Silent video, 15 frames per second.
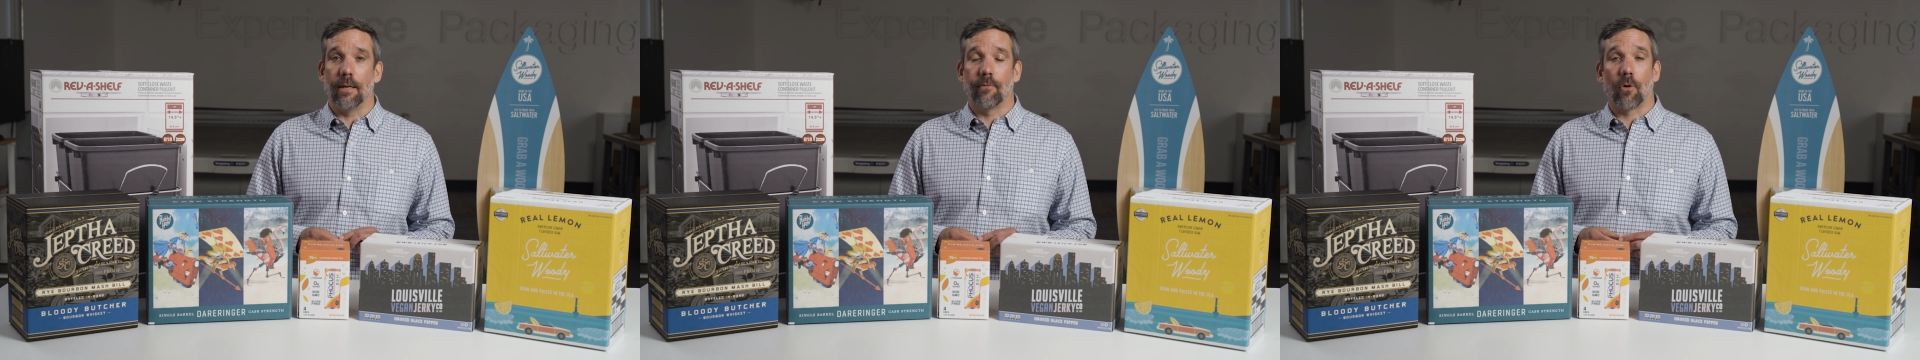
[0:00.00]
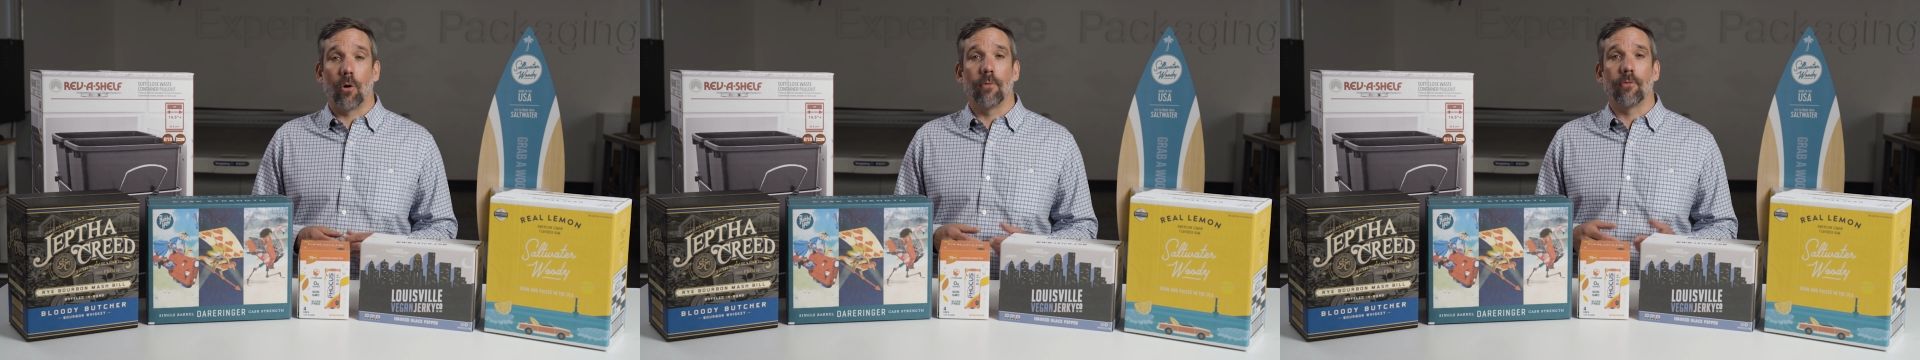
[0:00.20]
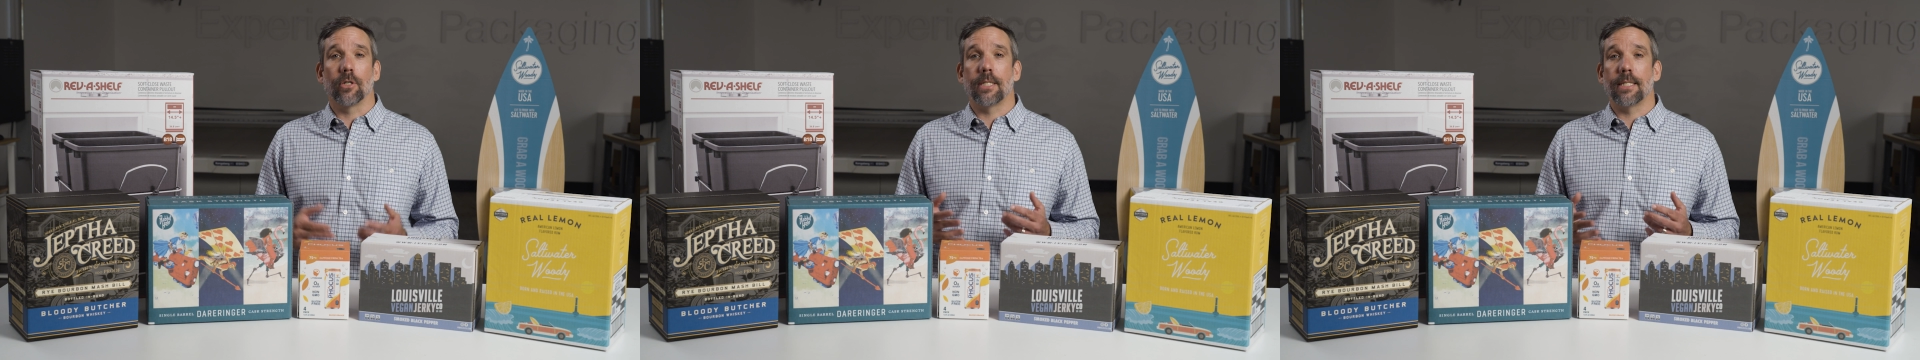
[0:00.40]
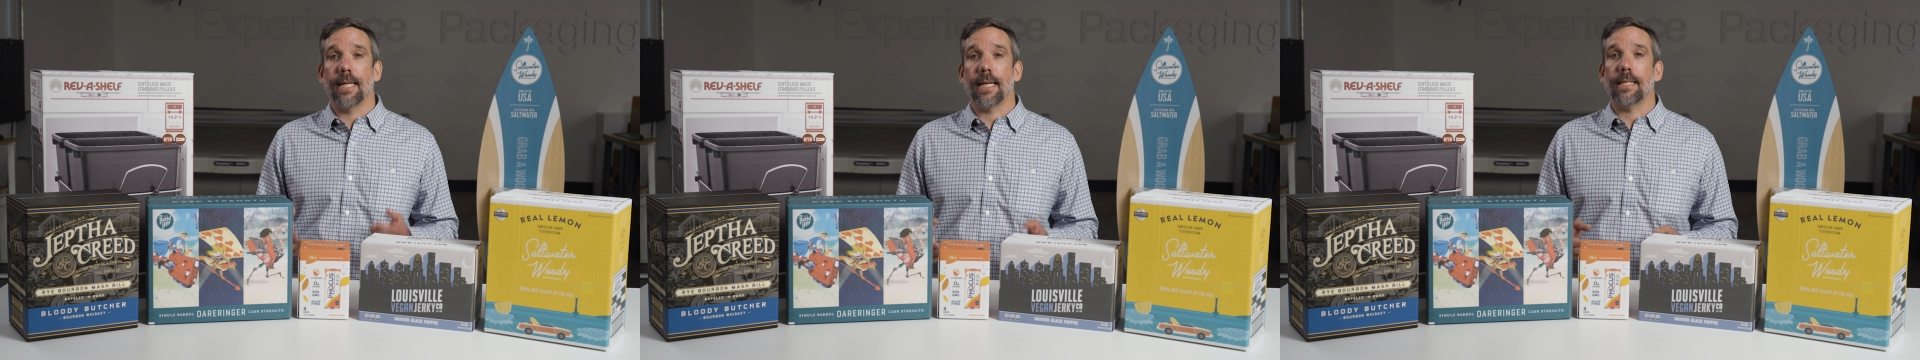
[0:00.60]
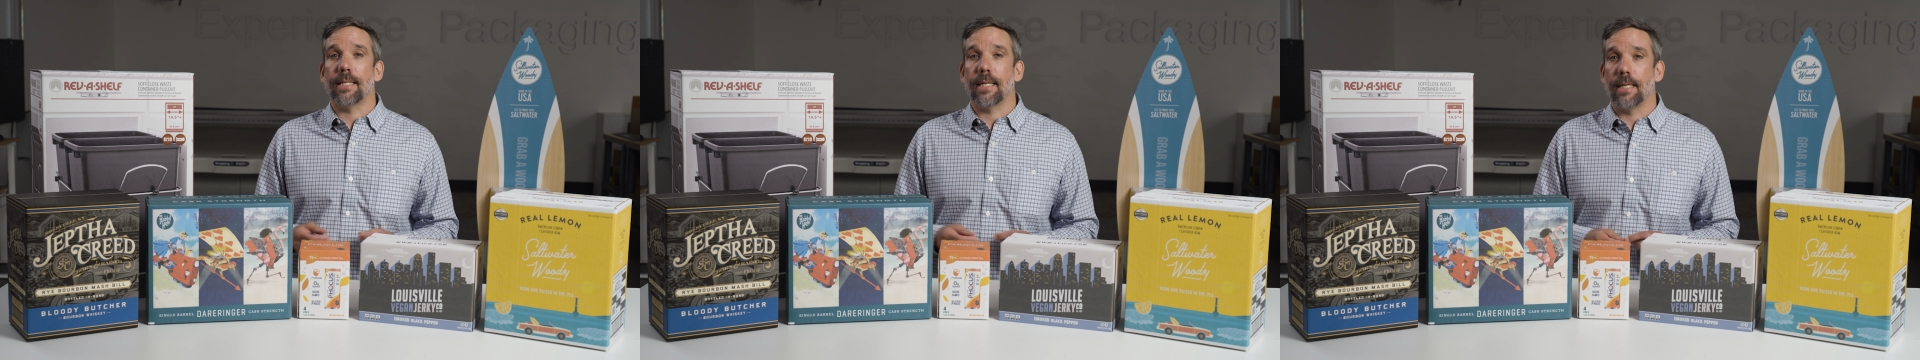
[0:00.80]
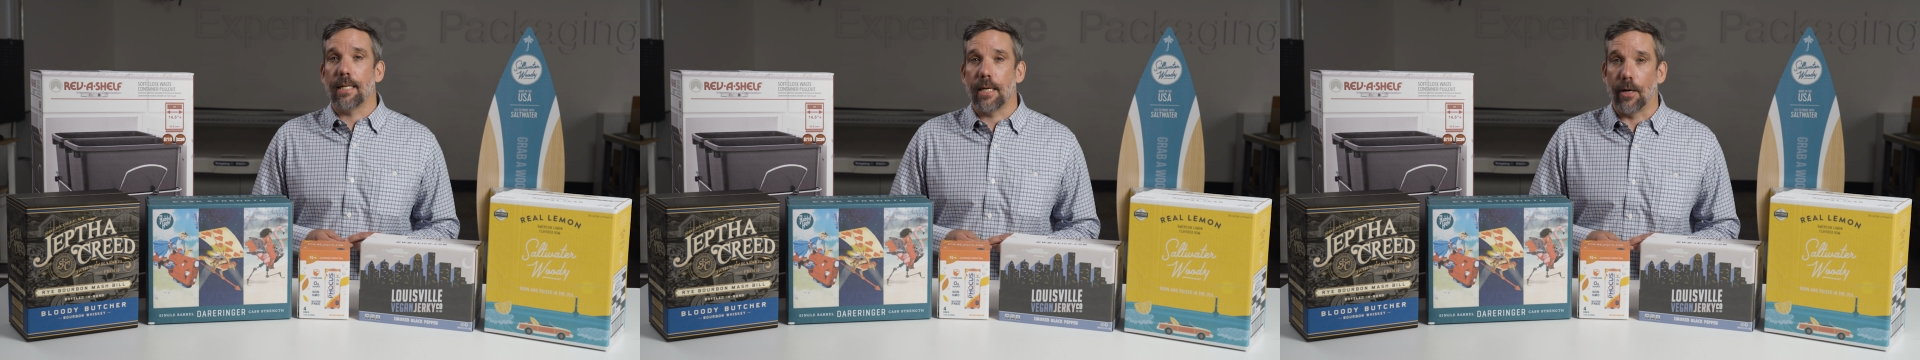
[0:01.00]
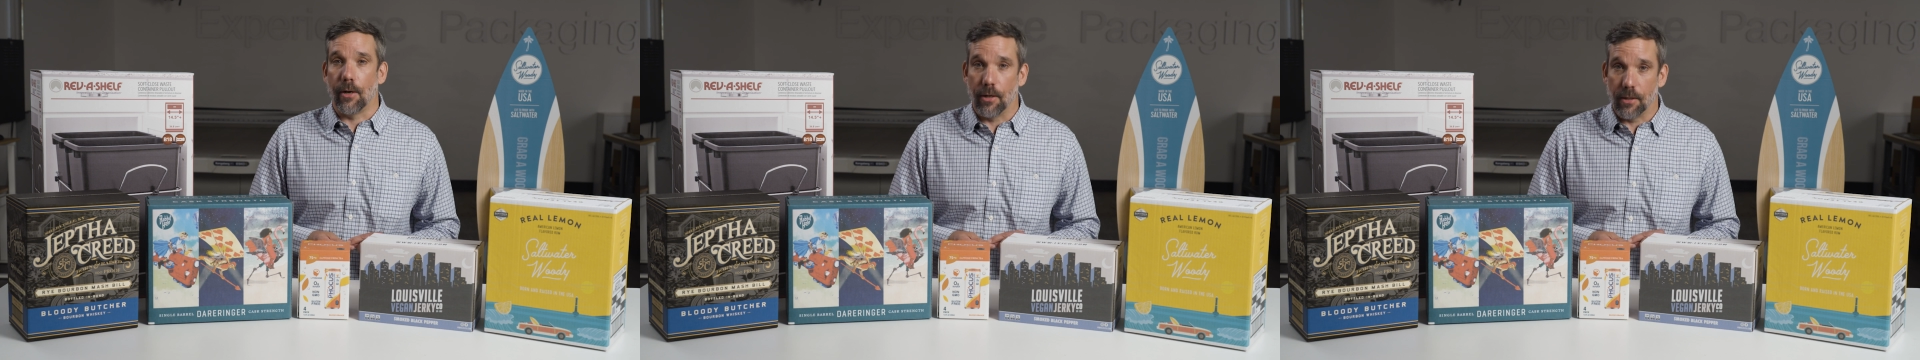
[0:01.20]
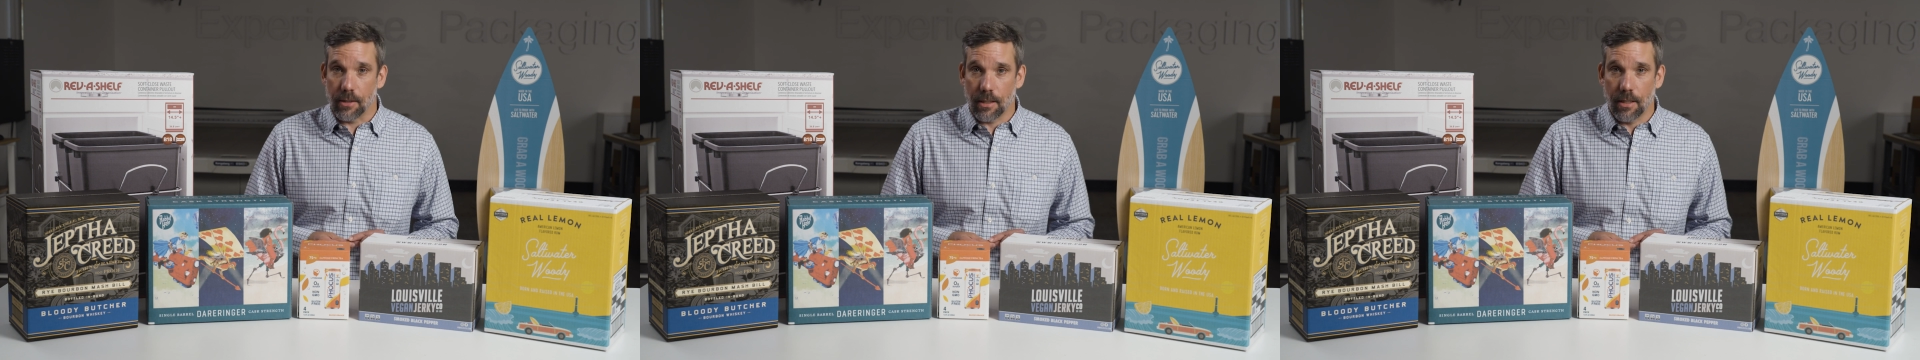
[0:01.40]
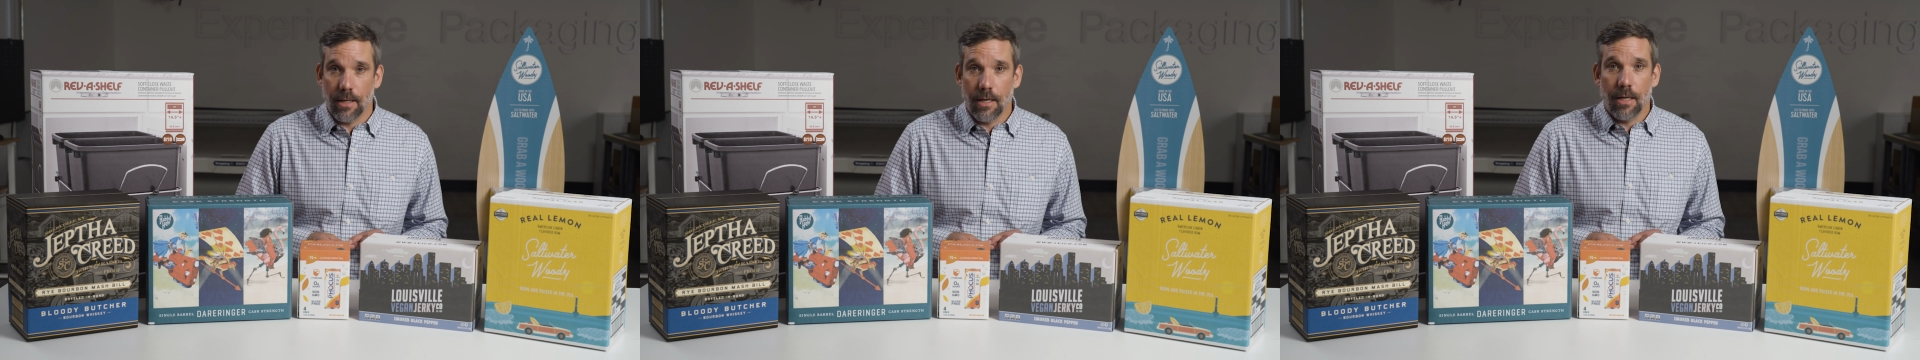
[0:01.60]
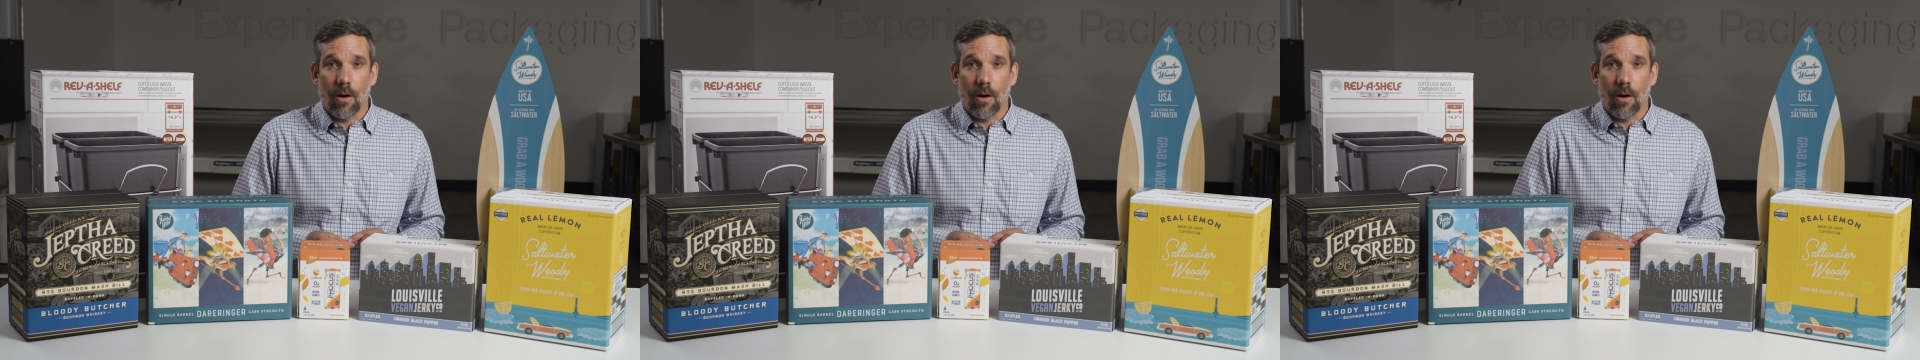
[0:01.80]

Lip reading: and for over 60 years,